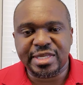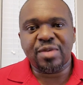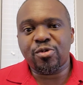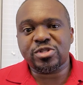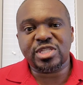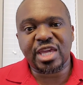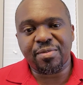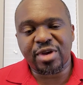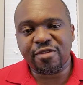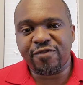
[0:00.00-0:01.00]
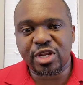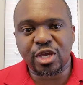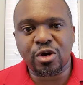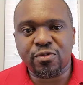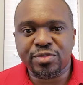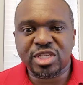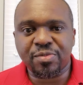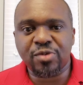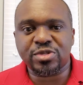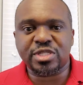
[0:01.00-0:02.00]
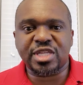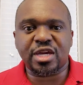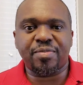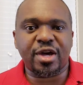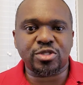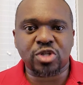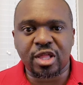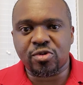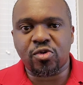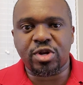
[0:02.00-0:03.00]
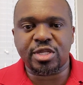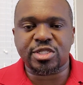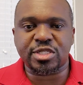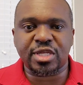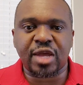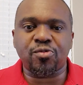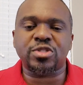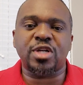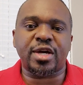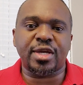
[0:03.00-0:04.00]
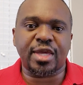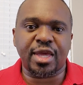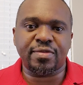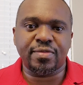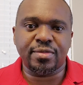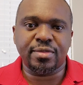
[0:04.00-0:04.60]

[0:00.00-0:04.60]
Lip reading: Tell me what you think about the video. Tell me what you think about Charlotte Hornets. And we'll talk again.